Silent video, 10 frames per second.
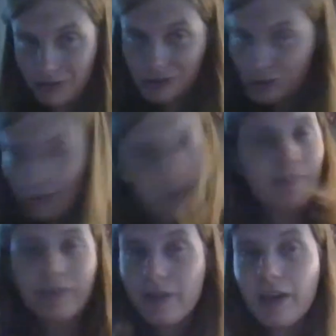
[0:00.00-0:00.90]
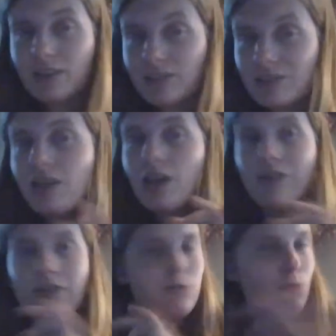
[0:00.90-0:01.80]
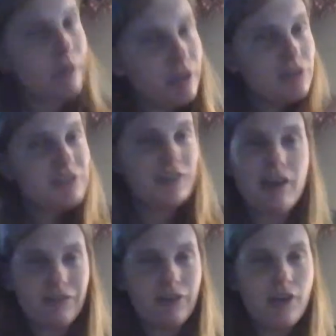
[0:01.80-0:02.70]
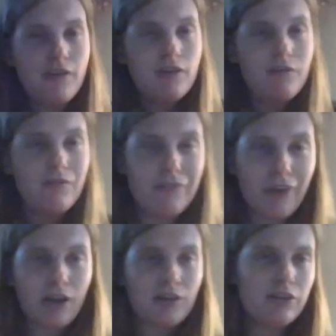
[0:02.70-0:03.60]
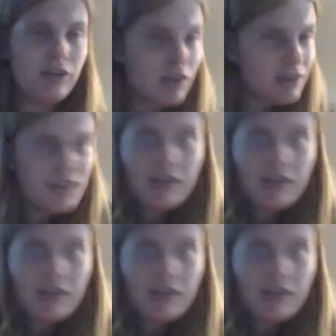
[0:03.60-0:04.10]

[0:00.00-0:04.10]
are two different things. There are willows that have none of the